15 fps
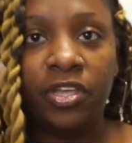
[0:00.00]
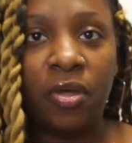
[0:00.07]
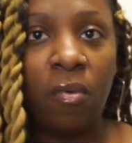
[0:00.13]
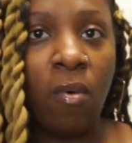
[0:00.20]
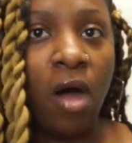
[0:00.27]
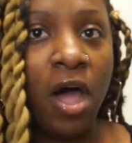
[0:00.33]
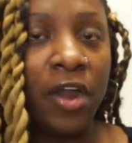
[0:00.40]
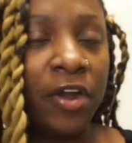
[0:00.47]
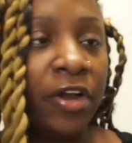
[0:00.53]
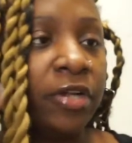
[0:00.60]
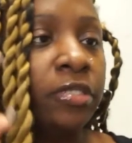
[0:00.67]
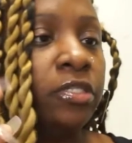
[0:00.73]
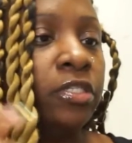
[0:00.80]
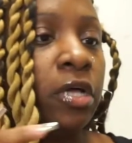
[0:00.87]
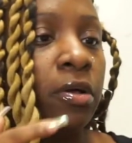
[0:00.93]
your
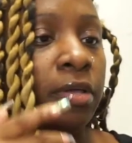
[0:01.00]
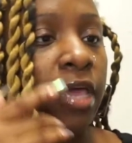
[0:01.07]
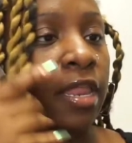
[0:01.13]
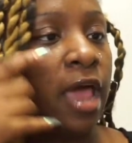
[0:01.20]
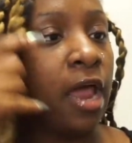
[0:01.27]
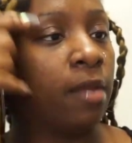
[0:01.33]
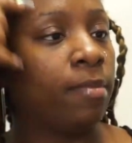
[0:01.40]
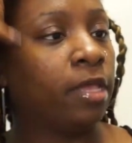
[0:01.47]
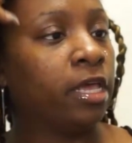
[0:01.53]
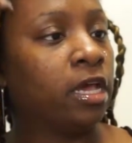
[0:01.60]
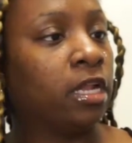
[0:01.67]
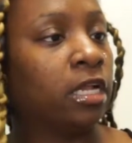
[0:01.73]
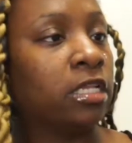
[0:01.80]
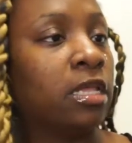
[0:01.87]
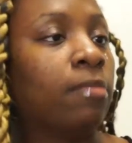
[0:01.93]
water. So yeah, that'll be
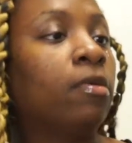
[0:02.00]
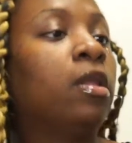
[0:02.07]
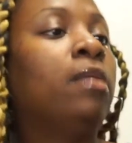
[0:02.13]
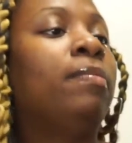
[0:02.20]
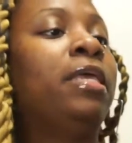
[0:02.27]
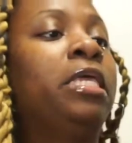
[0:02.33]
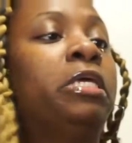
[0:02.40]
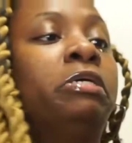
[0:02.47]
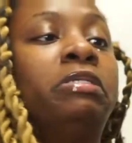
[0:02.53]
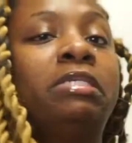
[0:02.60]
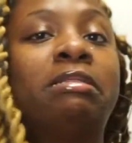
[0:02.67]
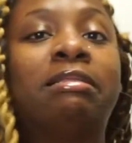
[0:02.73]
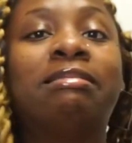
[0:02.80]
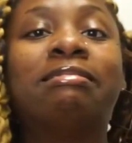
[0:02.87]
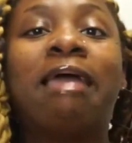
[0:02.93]
good because I'm going to be
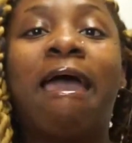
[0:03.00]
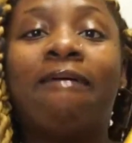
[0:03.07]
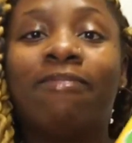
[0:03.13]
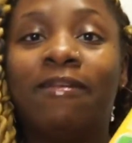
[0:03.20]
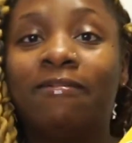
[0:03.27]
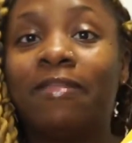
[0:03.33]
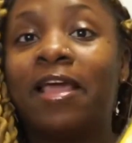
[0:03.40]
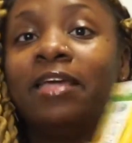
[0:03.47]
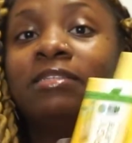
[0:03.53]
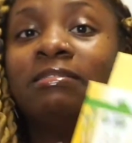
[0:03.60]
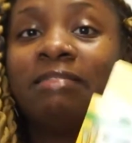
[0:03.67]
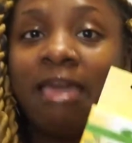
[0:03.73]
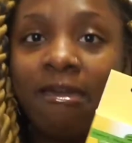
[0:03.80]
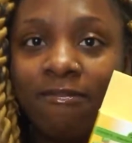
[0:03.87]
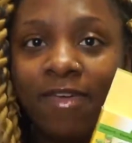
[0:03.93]
using this after
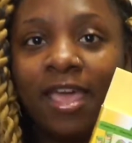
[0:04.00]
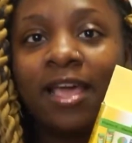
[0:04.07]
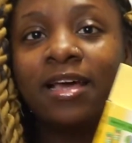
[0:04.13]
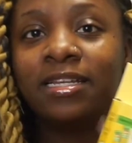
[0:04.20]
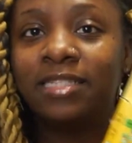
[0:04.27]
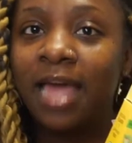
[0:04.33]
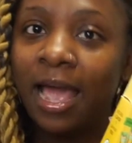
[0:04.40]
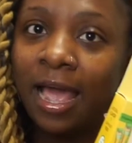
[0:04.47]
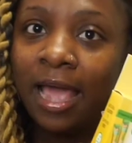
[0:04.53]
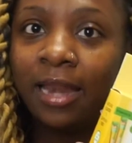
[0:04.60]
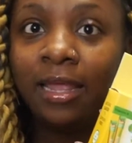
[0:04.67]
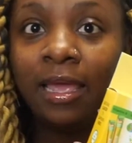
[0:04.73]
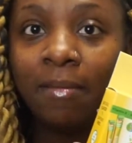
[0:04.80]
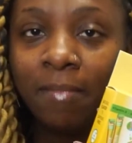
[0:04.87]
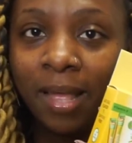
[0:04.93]
Thanksgiving because I
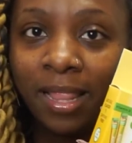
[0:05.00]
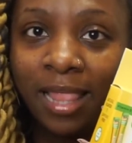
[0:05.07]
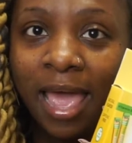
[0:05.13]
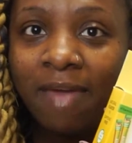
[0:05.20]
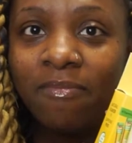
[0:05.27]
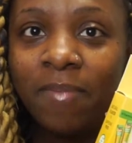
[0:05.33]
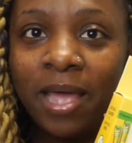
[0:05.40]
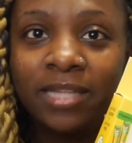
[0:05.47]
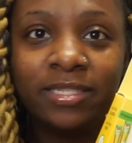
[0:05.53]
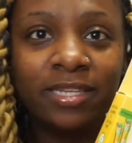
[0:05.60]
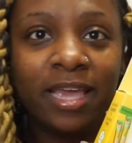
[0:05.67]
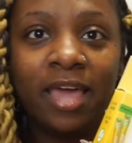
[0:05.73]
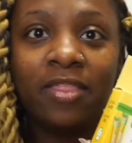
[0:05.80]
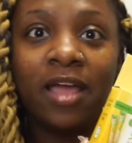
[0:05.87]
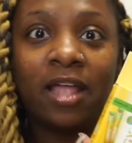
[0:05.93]
got to get my life back
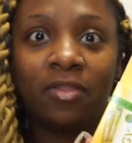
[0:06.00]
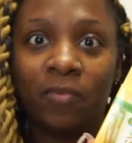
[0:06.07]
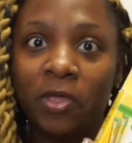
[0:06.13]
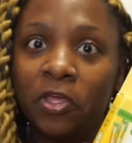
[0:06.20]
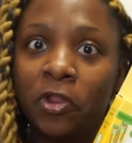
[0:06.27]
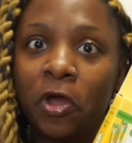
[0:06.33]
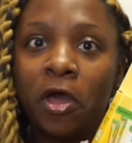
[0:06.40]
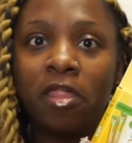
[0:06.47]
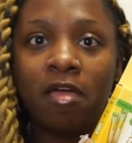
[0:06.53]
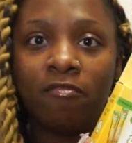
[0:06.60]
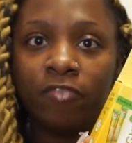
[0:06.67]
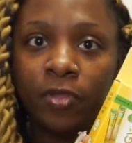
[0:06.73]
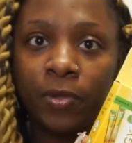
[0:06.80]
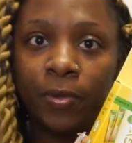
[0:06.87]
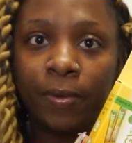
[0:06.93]
together after we eat all
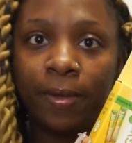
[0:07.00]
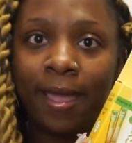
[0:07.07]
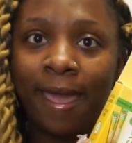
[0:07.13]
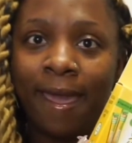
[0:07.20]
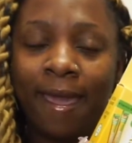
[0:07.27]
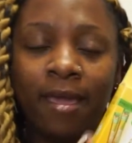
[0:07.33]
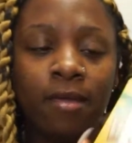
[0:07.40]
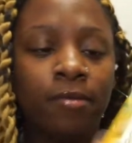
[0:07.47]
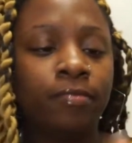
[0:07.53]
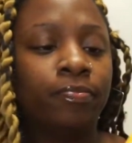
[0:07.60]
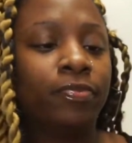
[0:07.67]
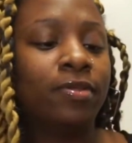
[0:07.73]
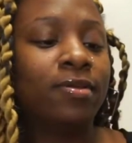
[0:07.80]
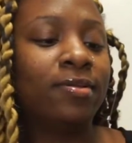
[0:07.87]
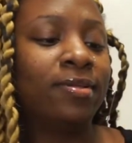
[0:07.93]
that food, okay?
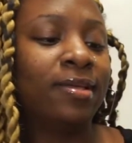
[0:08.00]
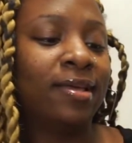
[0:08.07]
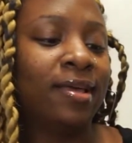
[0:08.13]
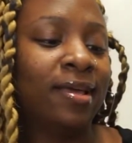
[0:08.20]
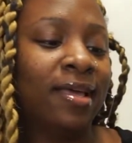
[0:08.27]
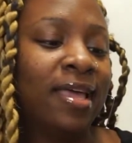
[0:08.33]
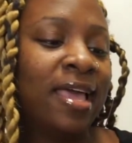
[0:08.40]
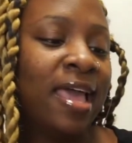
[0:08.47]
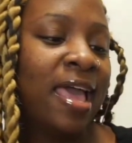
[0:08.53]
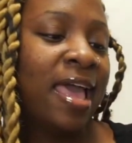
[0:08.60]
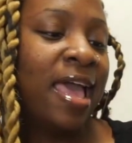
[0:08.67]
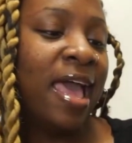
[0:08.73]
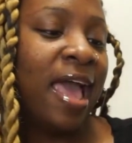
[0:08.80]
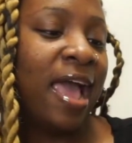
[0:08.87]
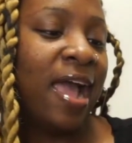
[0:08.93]

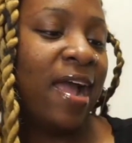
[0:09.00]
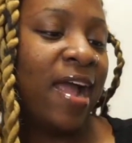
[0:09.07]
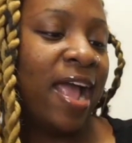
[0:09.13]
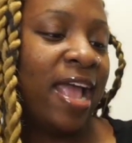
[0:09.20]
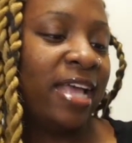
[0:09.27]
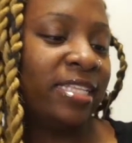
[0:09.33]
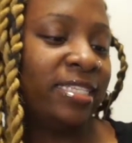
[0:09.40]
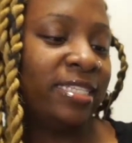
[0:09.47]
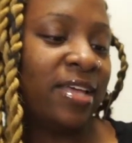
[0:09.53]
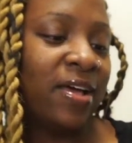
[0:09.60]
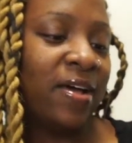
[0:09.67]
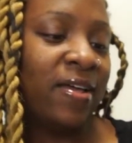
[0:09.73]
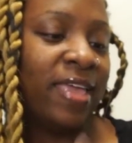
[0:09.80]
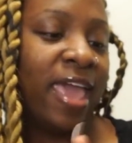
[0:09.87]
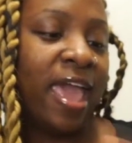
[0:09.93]
Alright,
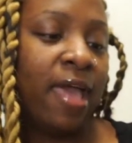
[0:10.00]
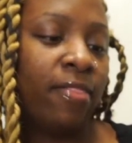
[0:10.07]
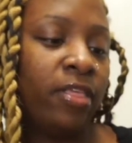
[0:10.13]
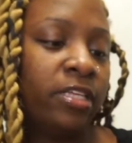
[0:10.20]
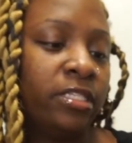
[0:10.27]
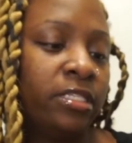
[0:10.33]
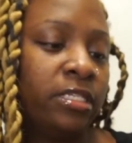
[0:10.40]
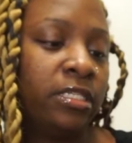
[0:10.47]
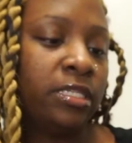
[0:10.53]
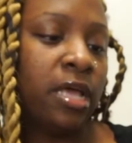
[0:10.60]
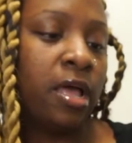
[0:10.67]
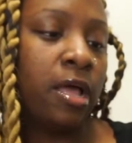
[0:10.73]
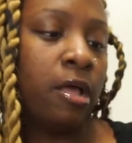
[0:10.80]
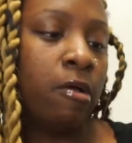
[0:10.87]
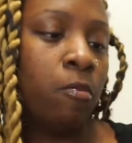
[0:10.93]
so yeah, this is
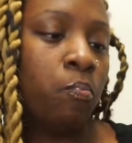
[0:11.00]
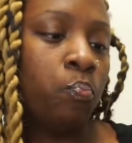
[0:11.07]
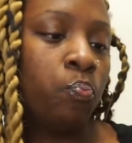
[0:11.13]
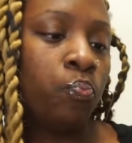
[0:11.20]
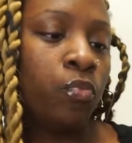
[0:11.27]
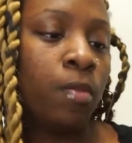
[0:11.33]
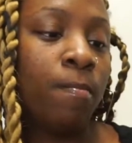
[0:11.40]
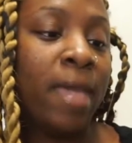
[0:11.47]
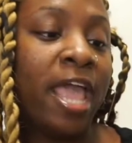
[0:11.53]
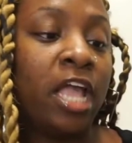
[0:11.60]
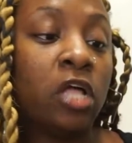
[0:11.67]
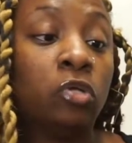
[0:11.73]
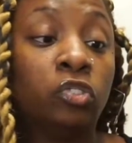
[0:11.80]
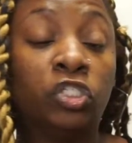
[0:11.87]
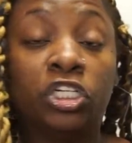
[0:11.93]

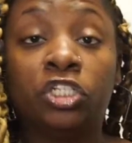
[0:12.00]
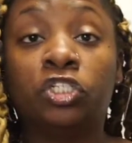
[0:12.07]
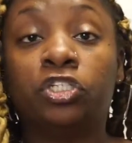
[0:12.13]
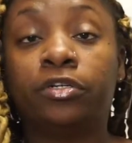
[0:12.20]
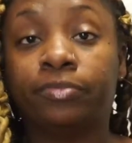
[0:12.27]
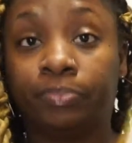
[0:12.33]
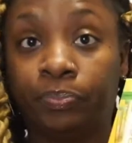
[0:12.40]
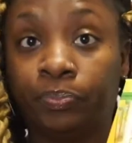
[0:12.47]
mango ginger.